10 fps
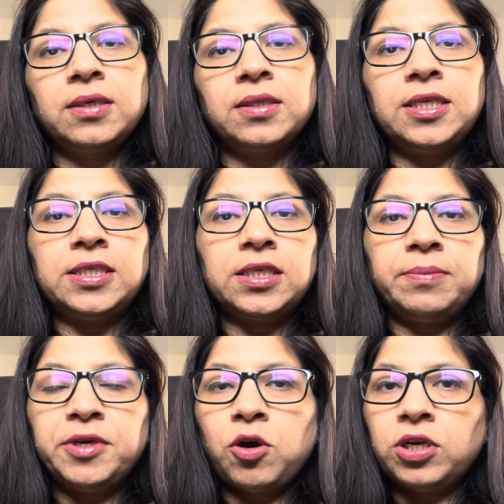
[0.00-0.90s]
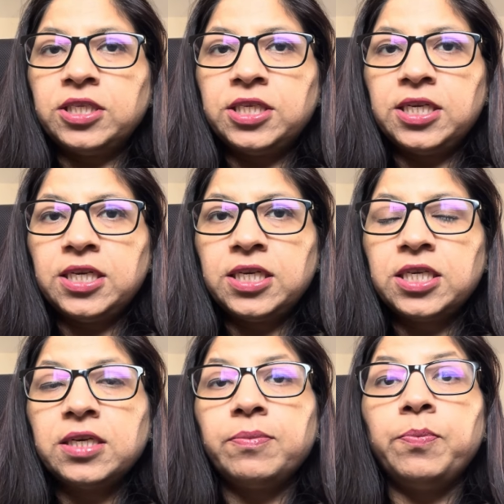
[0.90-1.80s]
the terminology
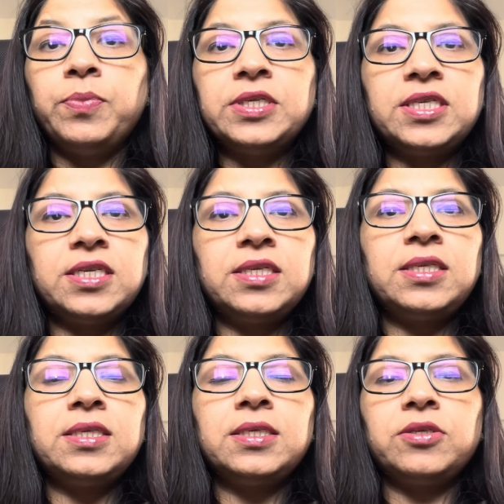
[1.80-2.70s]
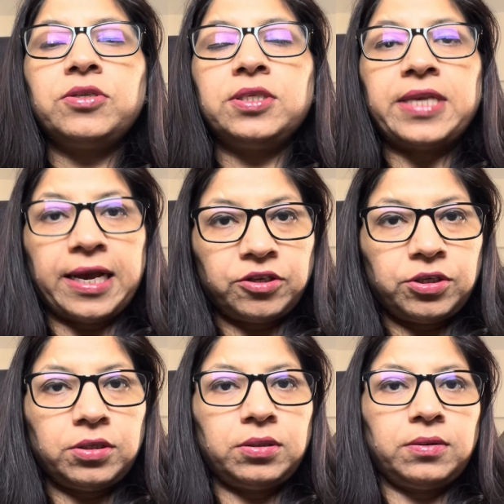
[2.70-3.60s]
business
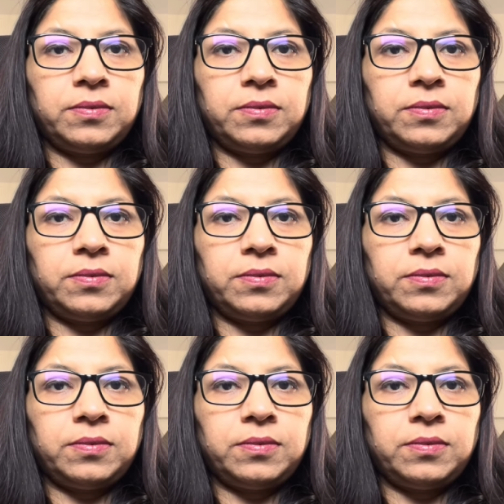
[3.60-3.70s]
transaction.